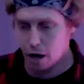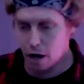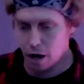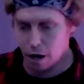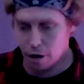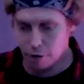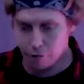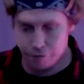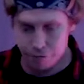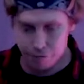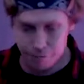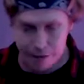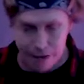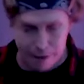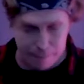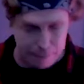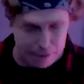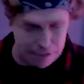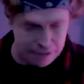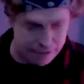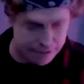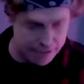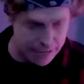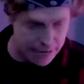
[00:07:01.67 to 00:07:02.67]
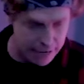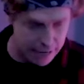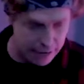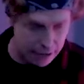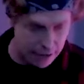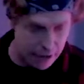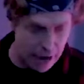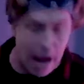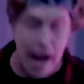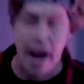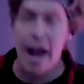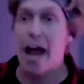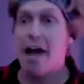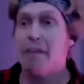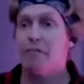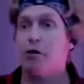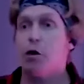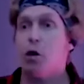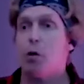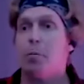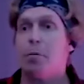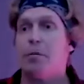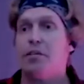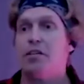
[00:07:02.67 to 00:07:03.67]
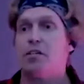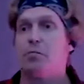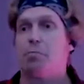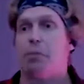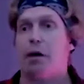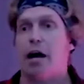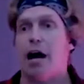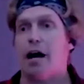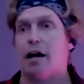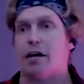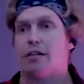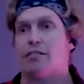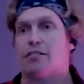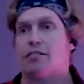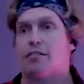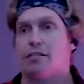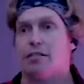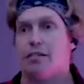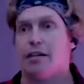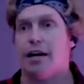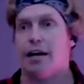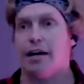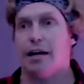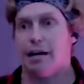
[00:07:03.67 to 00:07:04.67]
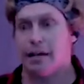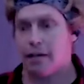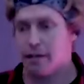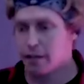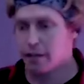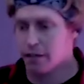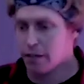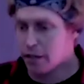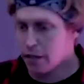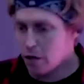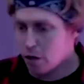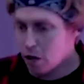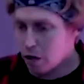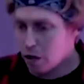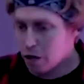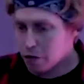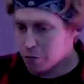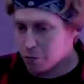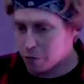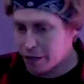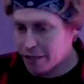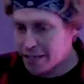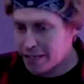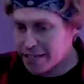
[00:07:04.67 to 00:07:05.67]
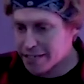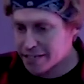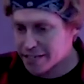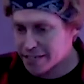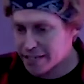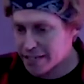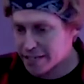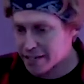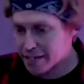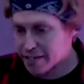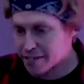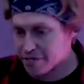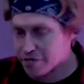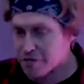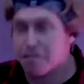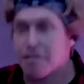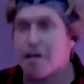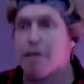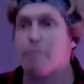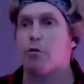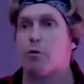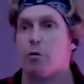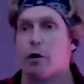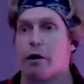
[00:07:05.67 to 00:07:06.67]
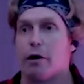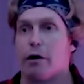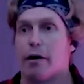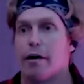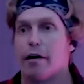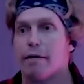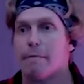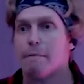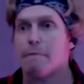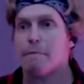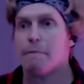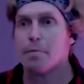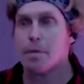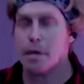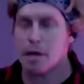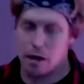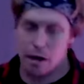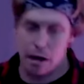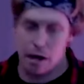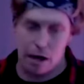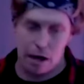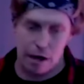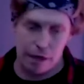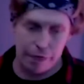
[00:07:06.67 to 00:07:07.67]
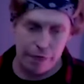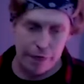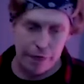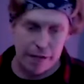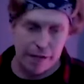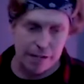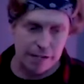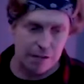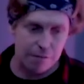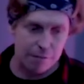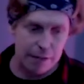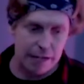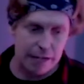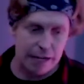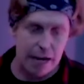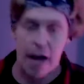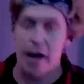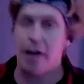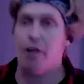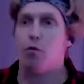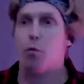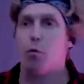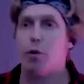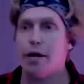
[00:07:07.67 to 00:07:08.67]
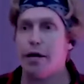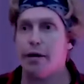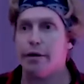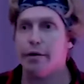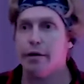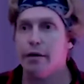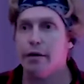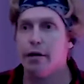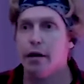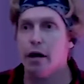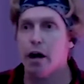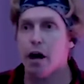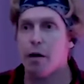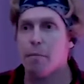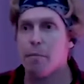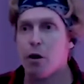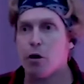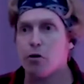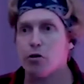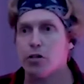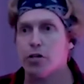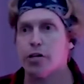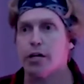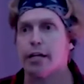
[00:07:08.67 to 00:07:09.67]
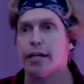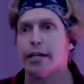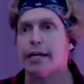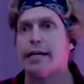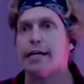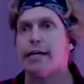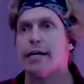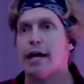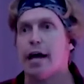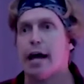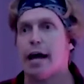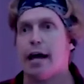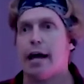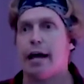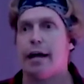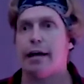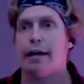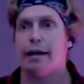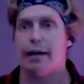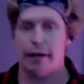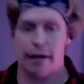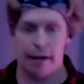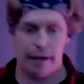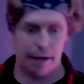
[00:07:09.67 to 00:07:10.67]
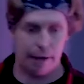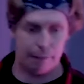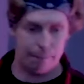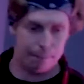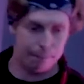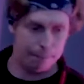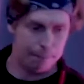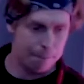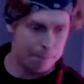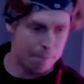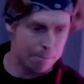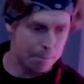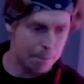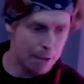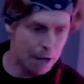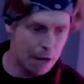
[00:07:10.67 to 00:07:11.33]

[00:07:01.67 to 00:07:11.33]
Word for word: Uh, from that being said, uh, I haven't opened this box uh, really since February. Uh, things have been kind of weird emotionally, and um,